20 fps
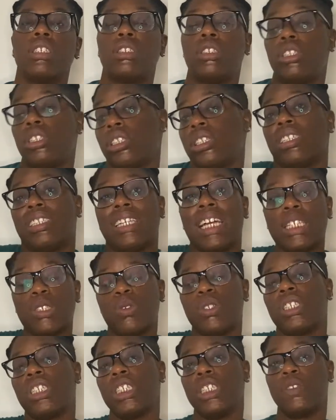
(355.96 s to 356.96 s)
because that's
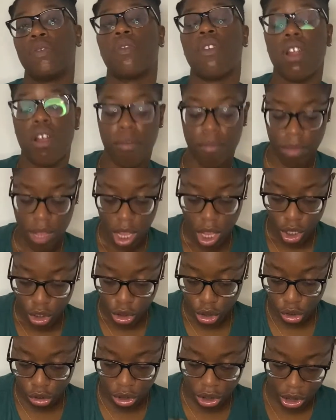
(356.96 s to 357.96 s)
where she's from.
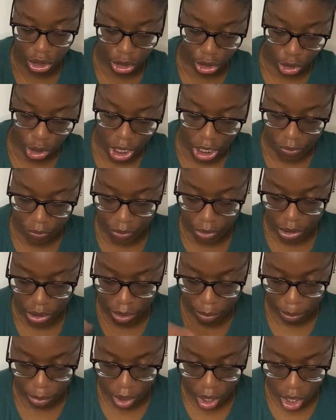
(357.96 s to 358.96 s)
So she's transferred to
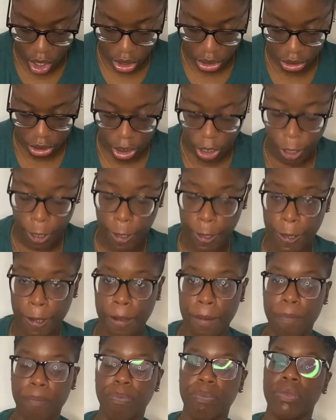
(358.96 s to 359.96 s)
the Bronx,
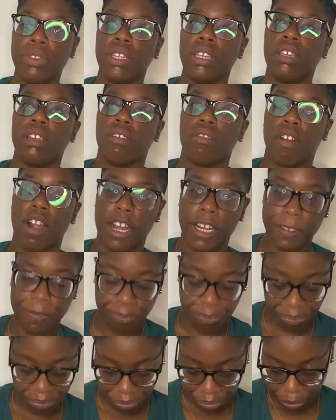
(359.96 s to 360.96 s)
right?
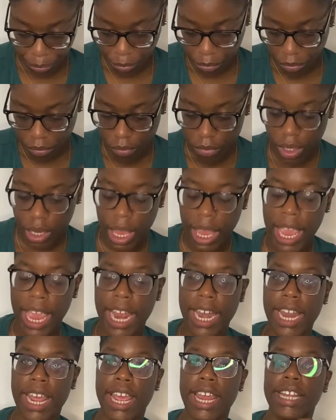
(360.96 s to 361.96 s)

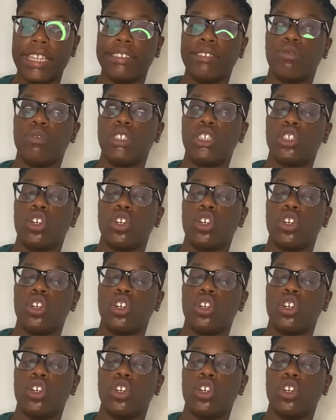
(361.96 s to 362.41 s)
And then you should